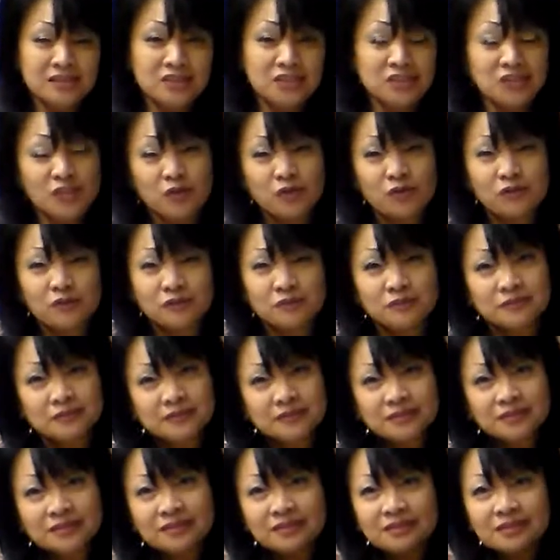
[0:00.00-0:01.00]
So,
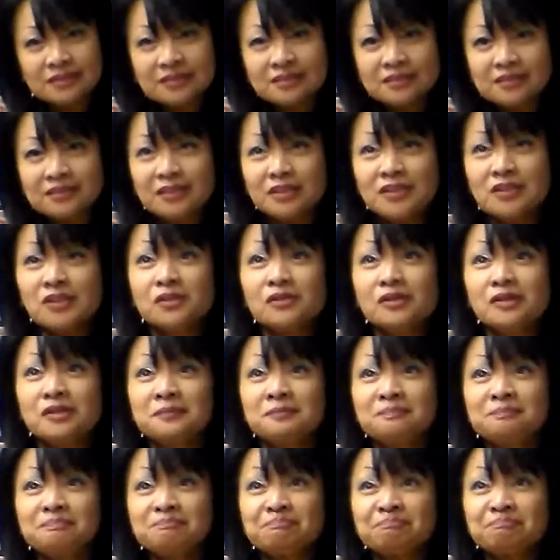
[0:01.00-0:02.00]
you know,
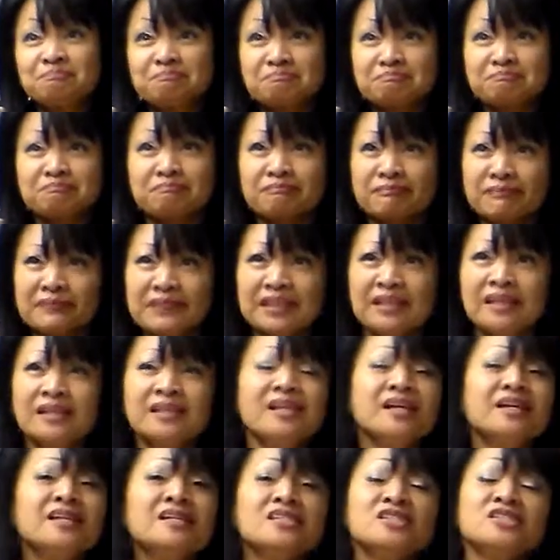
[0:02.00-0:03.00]
um,
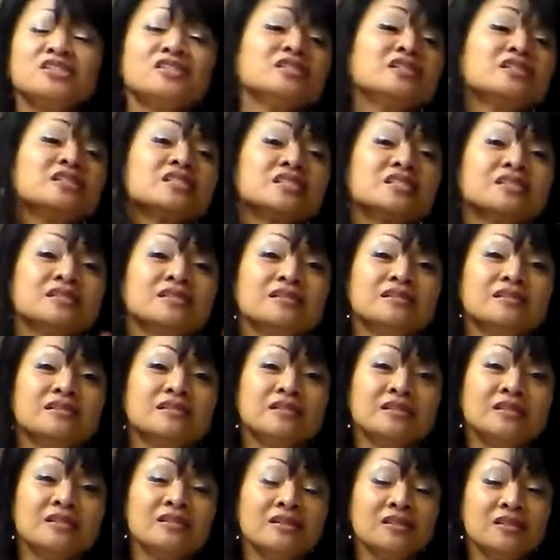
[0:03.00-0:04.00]
let us just
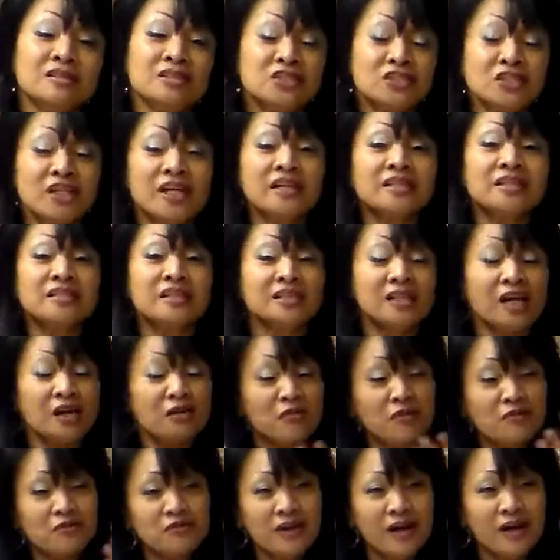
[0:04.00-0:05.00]
share the
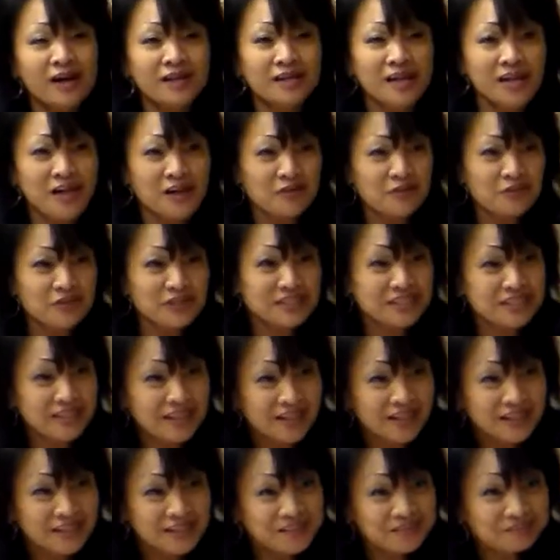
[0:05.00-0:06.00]
love of God every
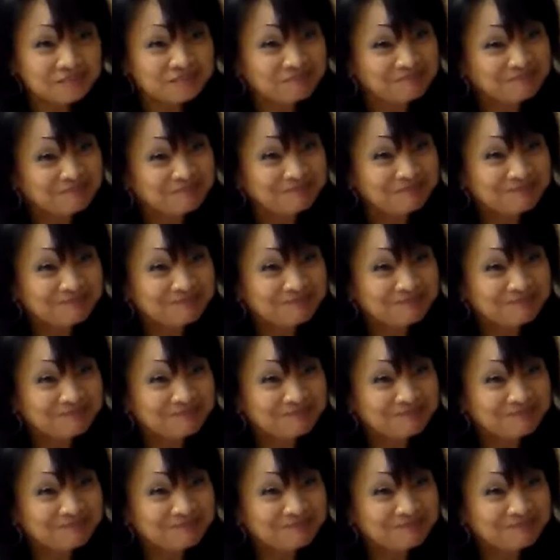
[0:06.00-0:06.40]
day.